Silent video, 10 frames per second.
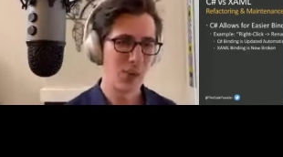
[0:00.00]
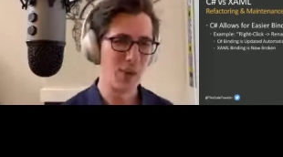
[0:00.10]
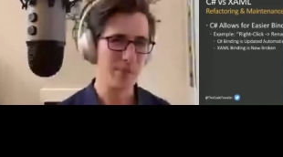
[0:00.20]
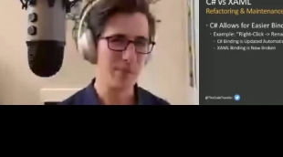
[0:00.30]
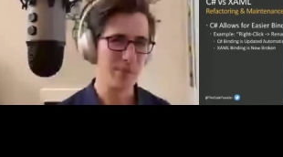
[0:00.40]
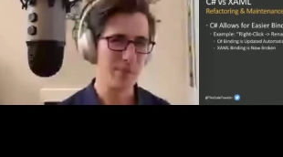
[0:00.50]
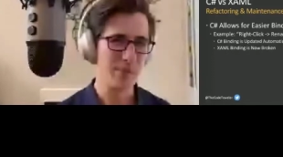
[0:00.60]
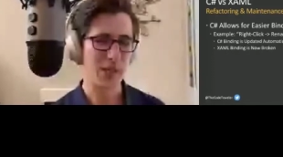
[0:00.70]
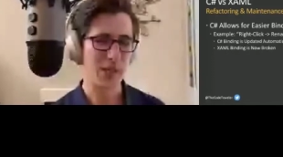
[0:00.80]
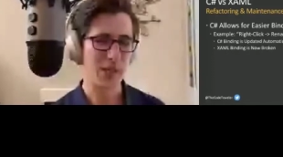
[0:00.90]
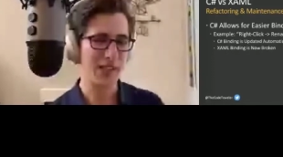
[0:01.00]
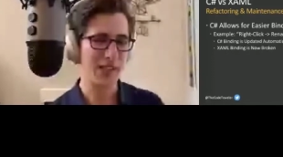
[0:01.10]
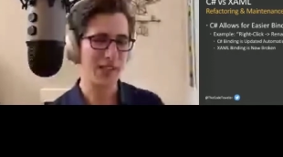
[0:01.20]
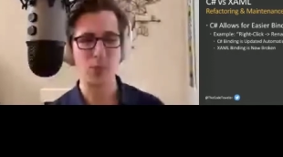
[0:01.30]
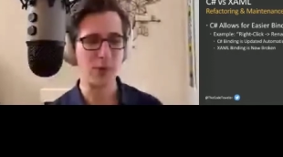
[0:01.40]
the
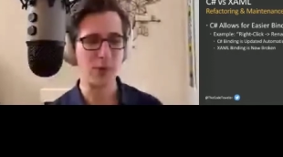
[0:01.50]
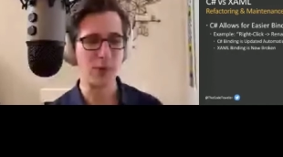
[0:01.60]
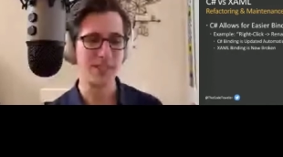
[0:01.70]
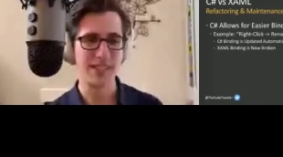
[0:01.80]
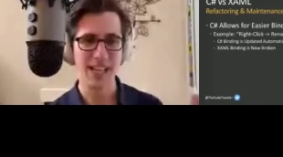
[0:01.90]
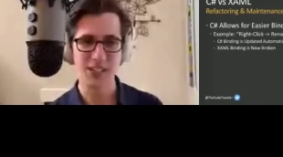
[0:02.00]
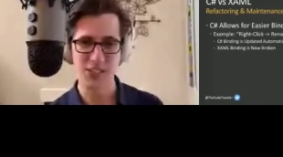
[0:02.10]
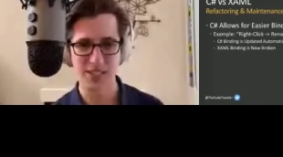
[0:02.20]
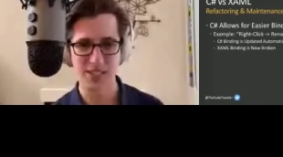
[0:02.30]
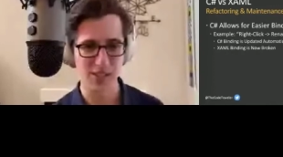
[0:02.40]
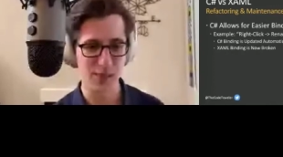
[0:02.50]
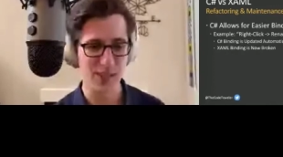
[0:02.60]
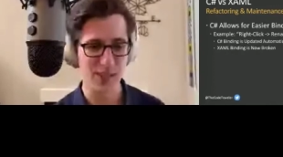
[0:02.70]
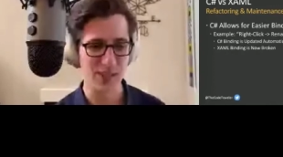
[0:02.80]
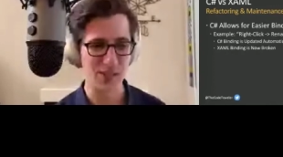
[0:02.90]
compiler won't even catch this
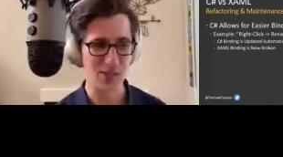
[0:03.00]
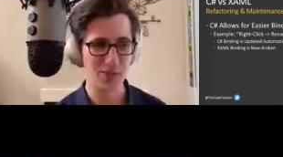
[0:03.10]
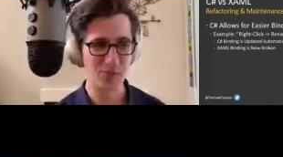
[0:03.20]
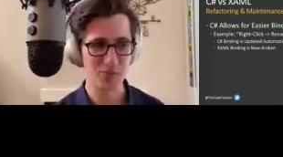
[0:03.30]
because